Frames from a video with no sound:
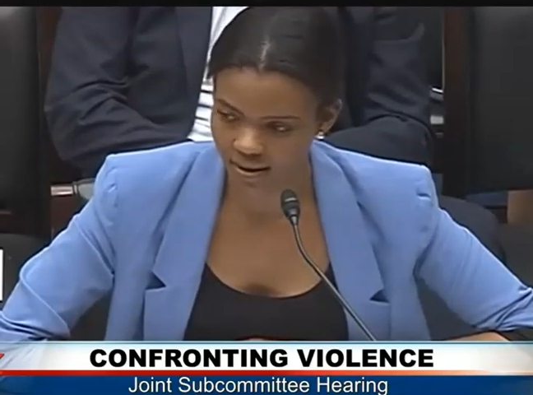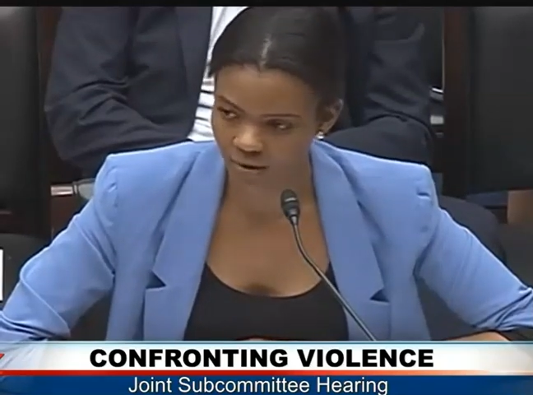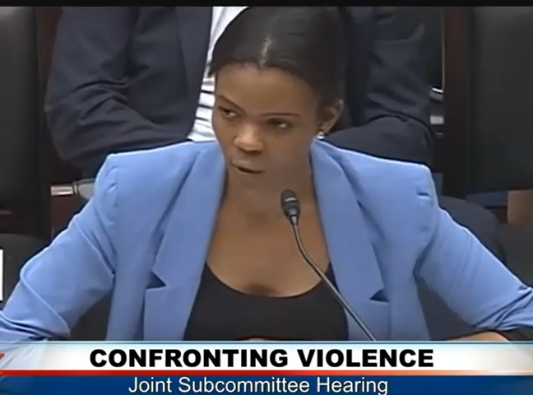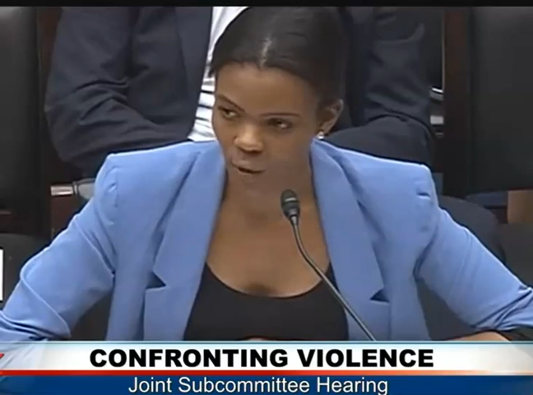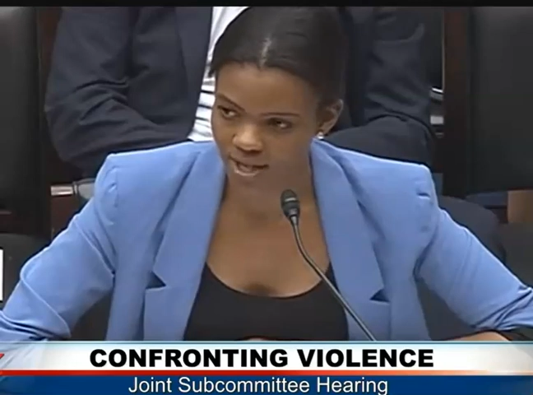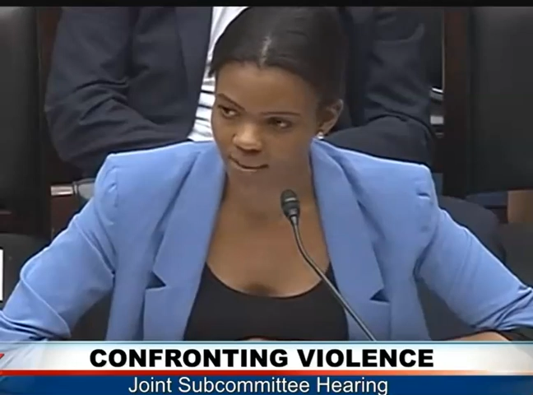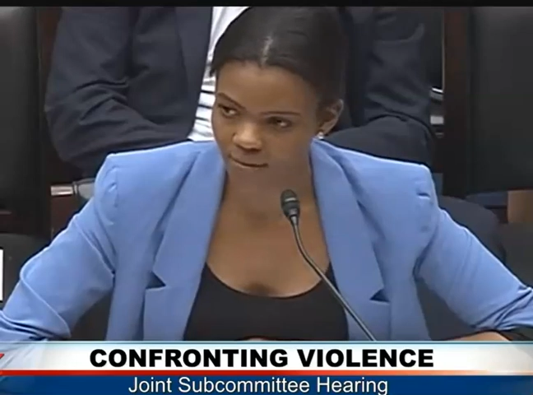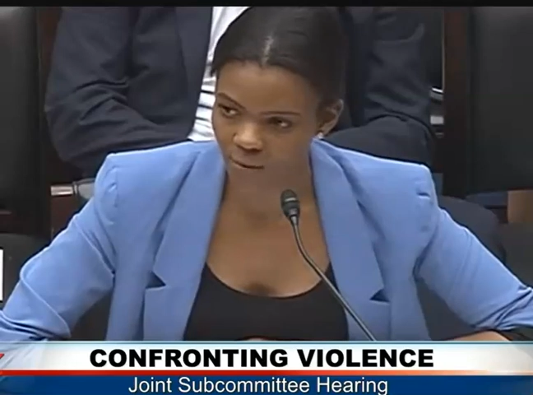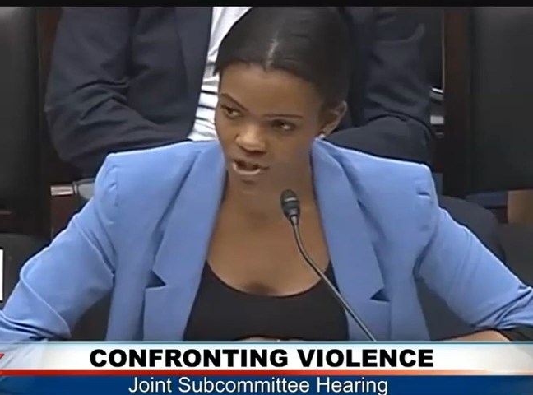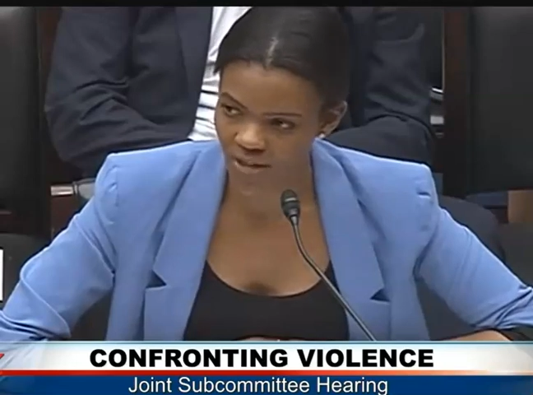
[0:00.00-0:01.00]
Of course, I'm
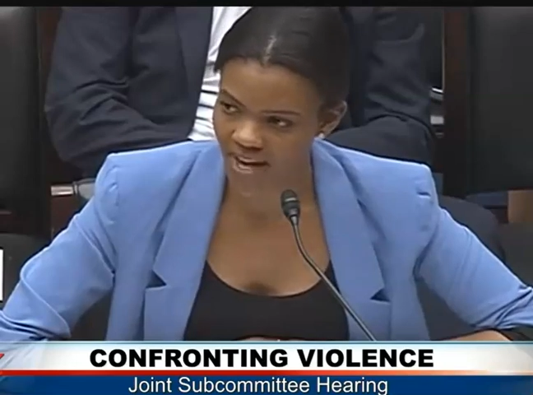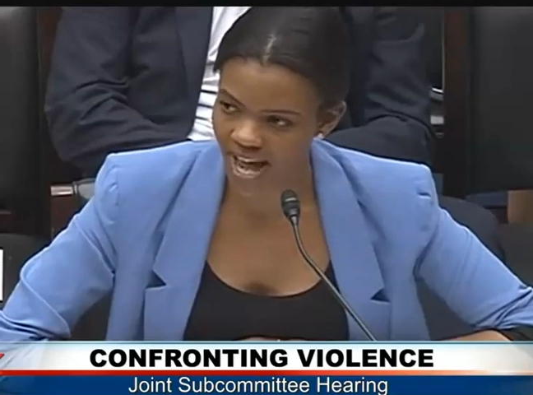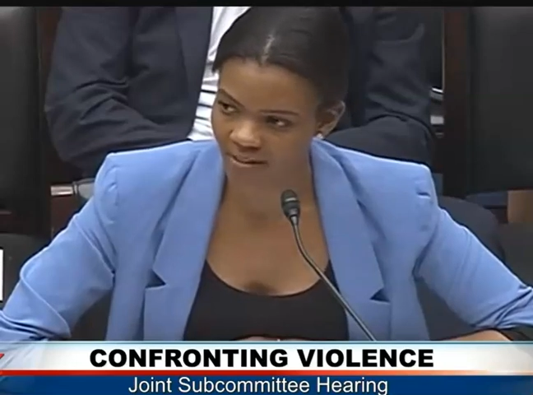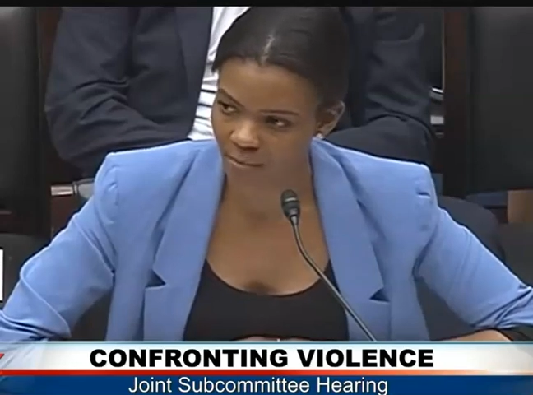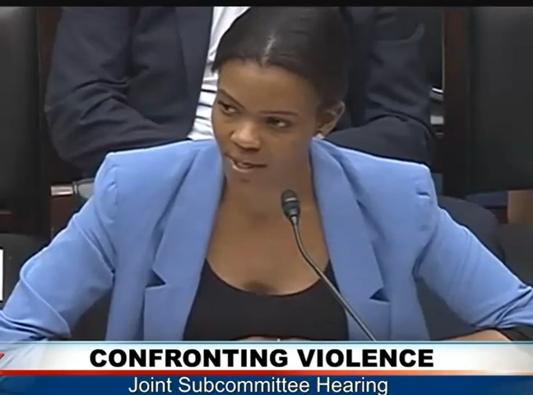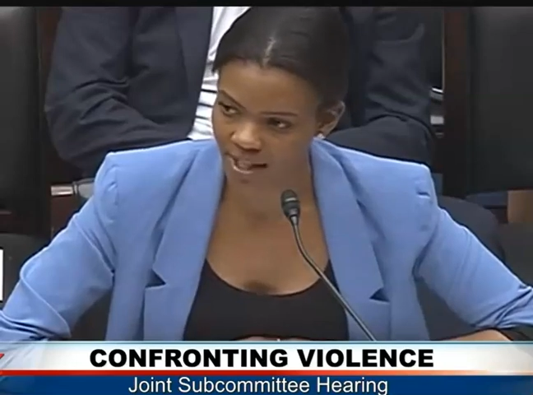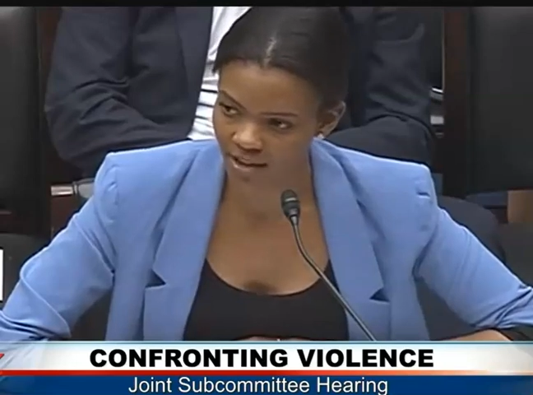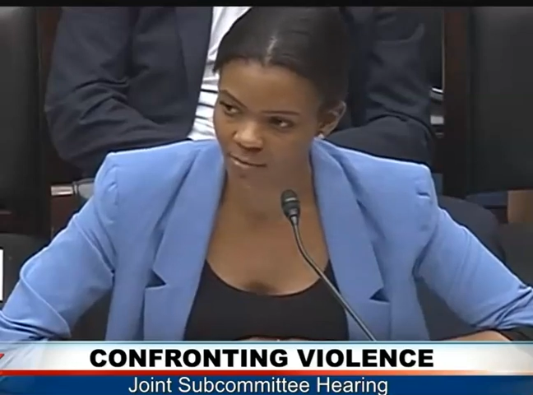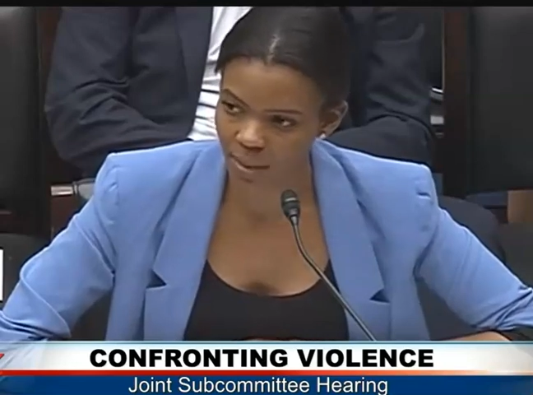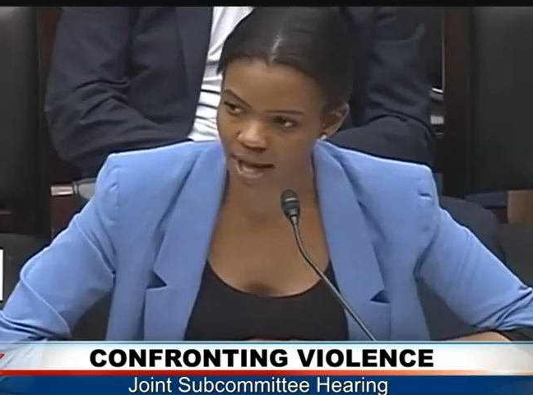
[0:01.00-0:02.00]
fortunate that I have a big
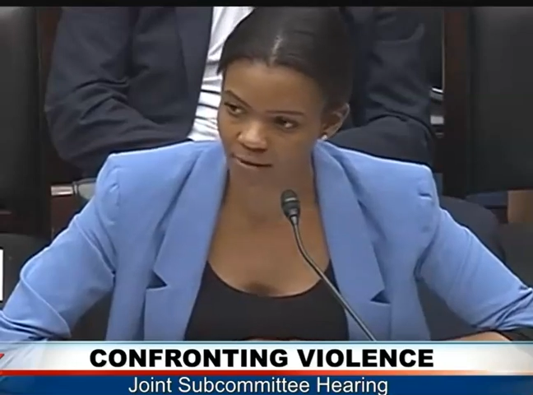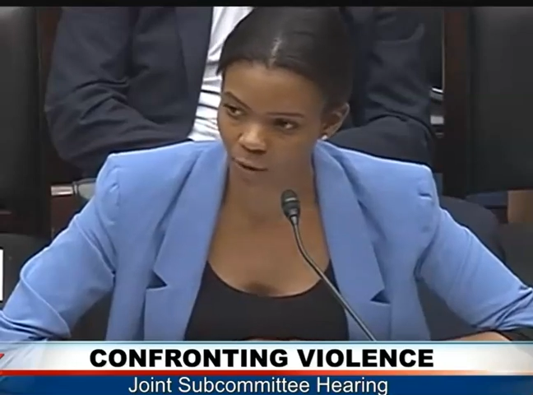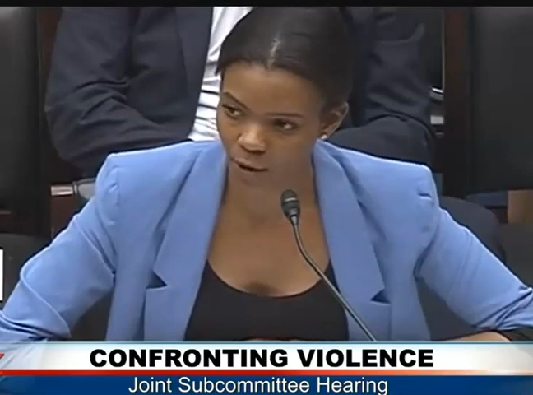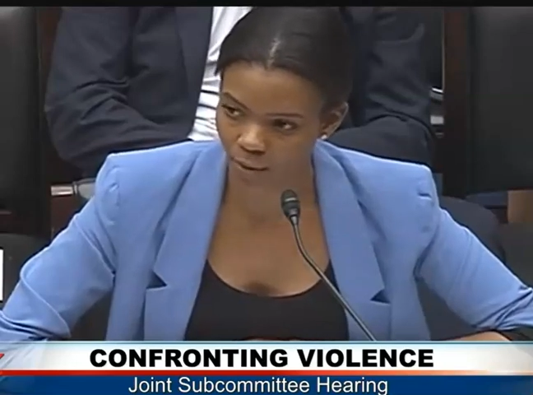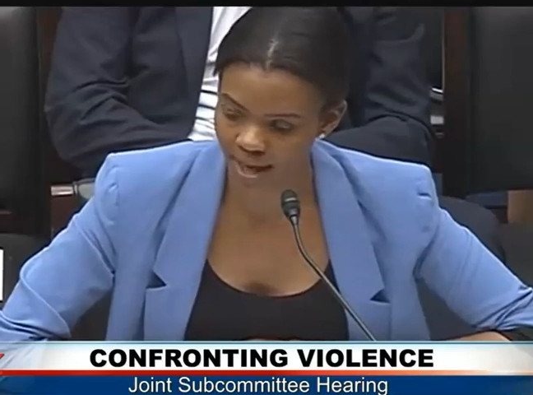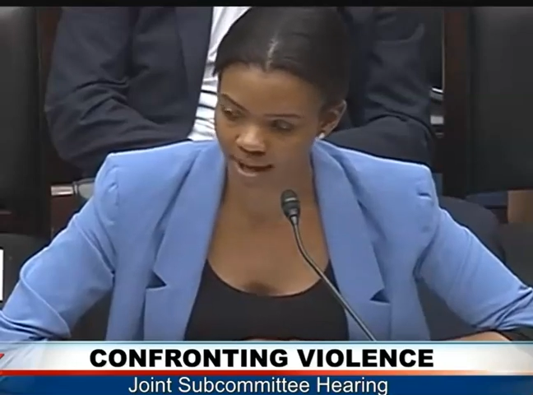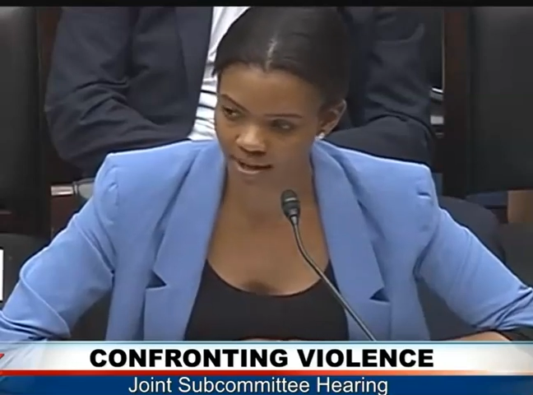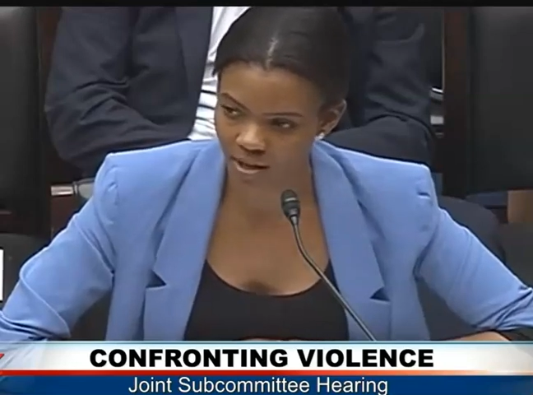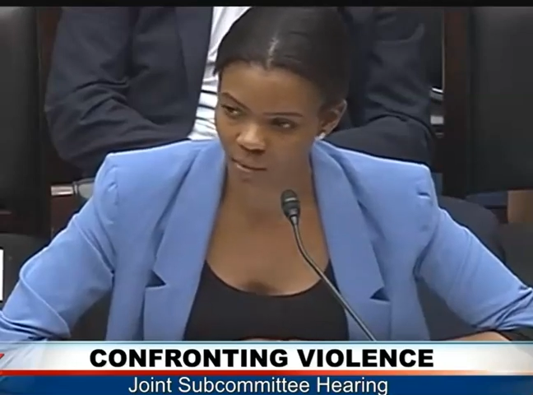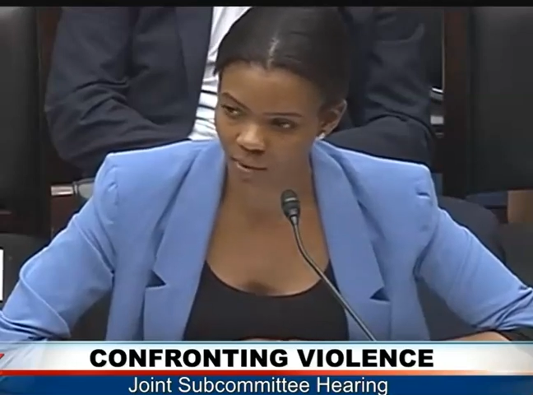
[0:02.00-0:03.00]
enough platform that
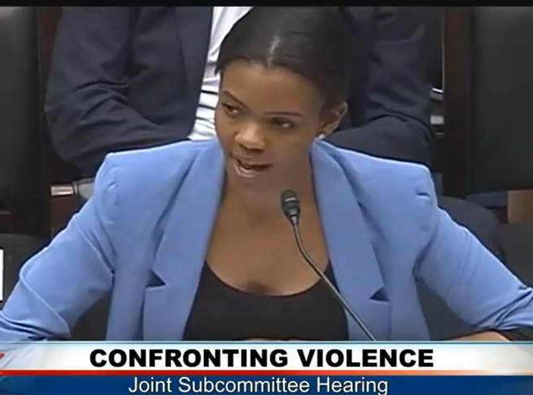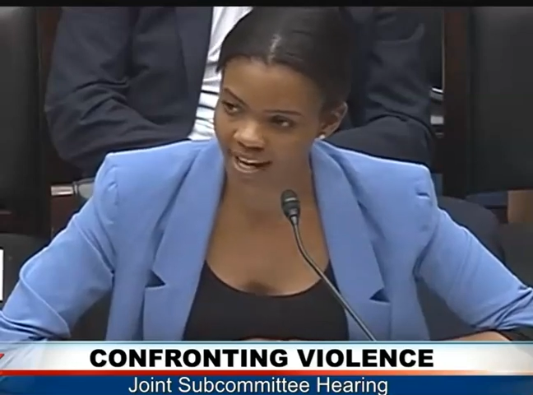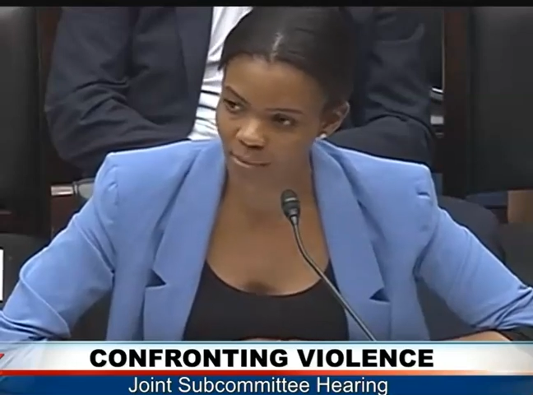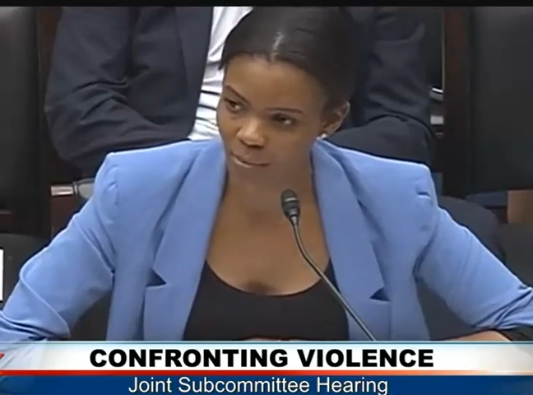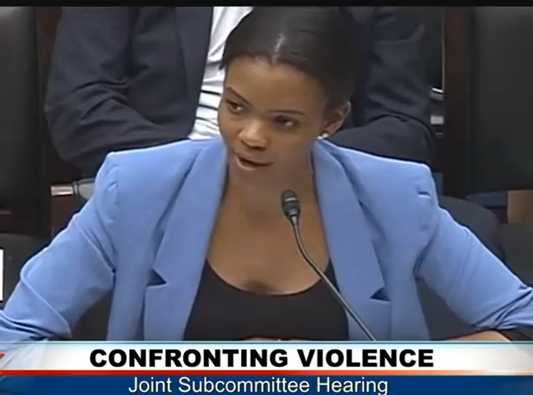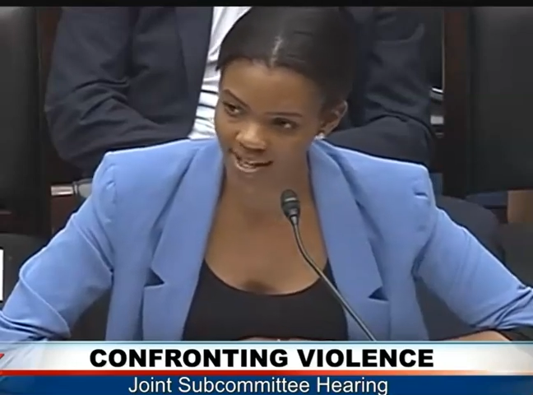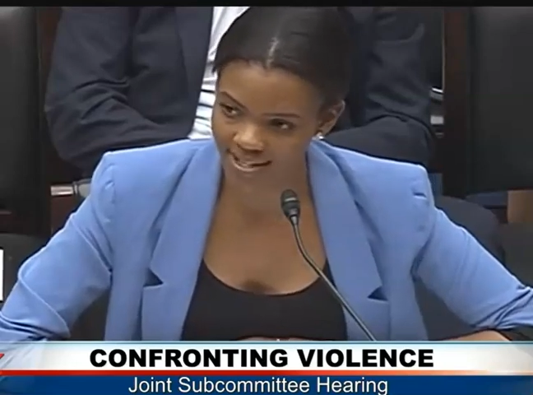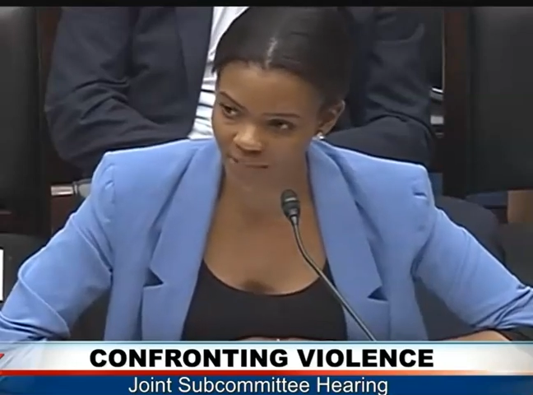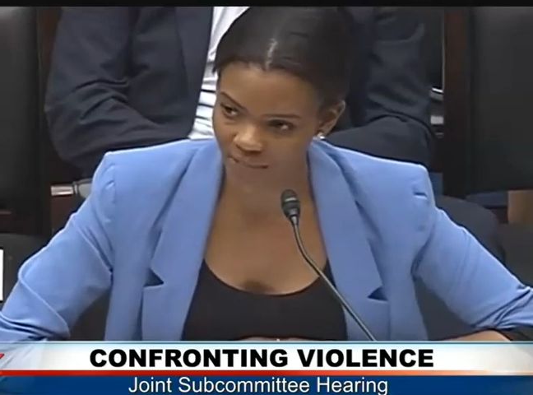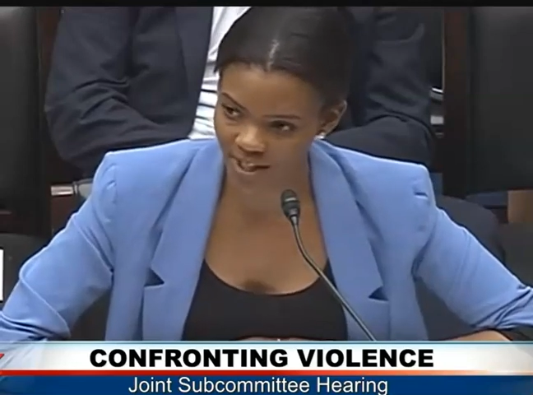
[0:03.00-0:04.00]
when I get branded
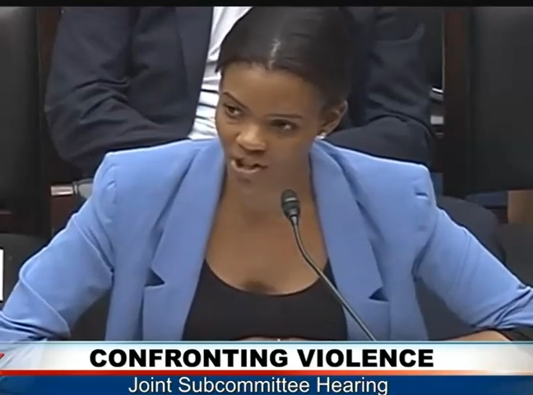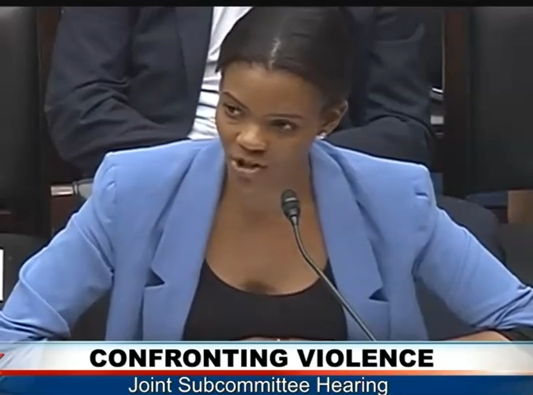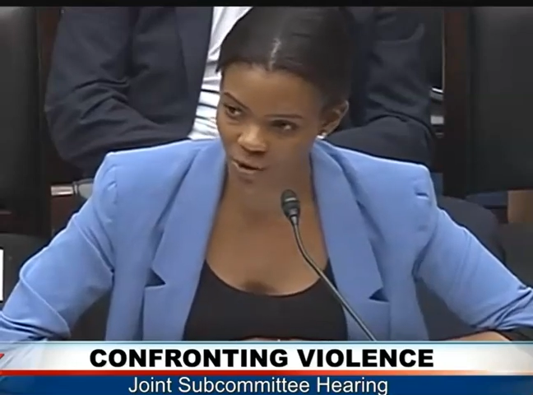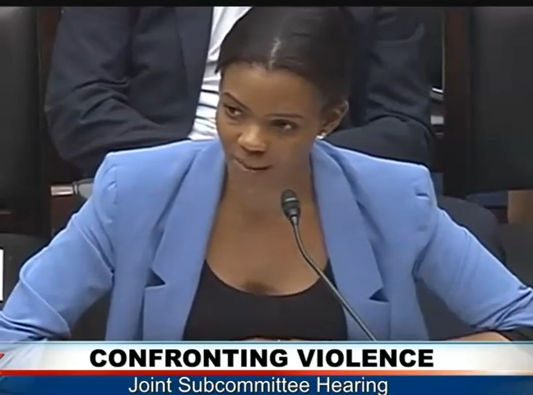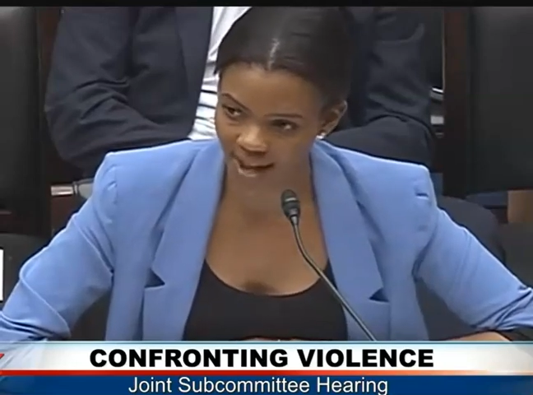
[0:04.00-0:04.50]
something extreme,